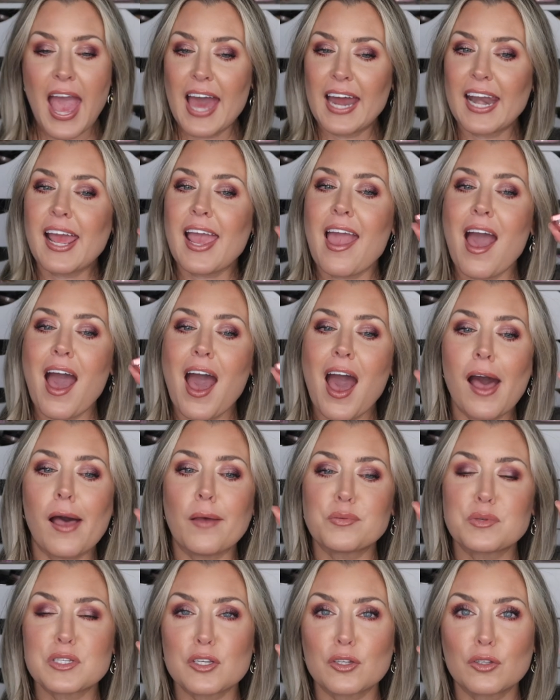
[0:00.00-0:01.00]
And I
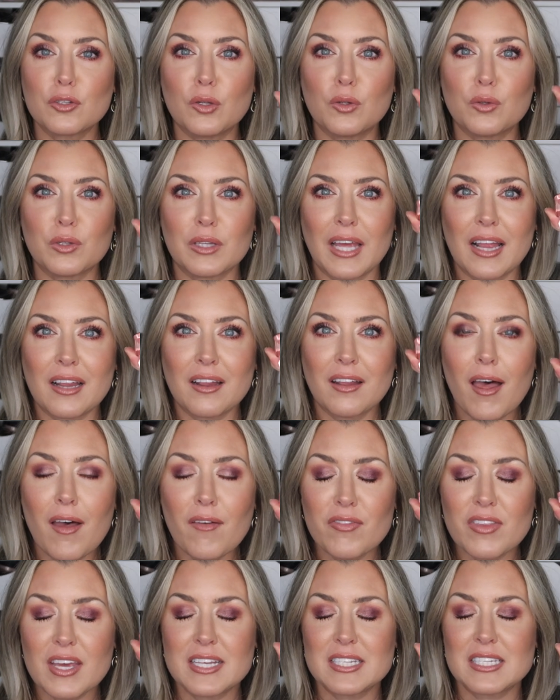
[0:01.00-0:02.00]
absolutely
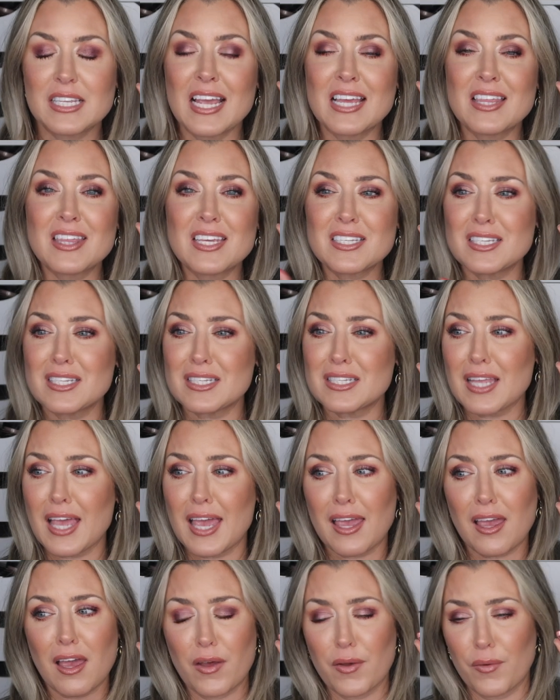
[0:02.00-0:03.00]
love this. And this is
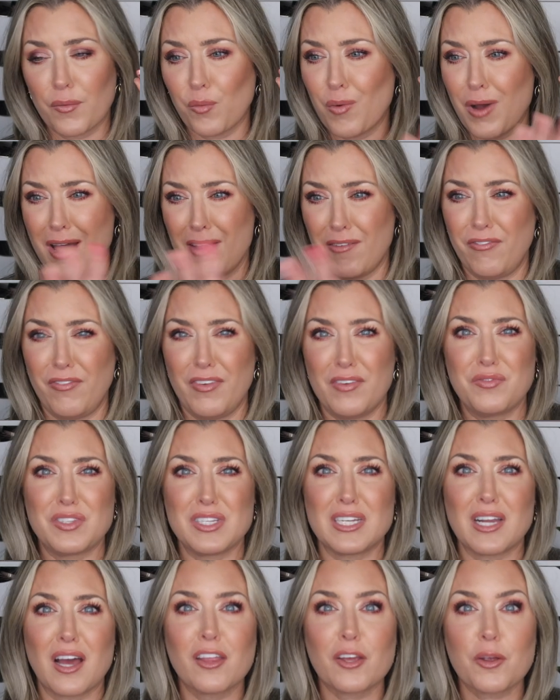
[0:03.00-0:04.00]
like a, what,
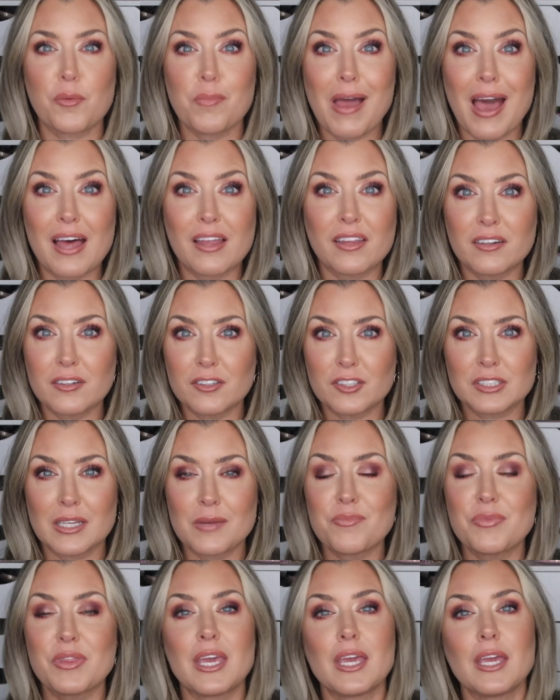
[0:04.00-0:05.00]
fifty dollar palette or
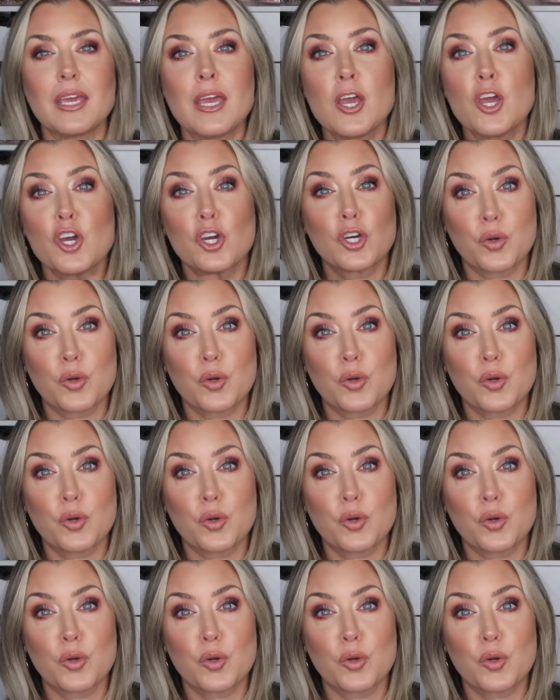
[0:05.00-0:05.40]
something?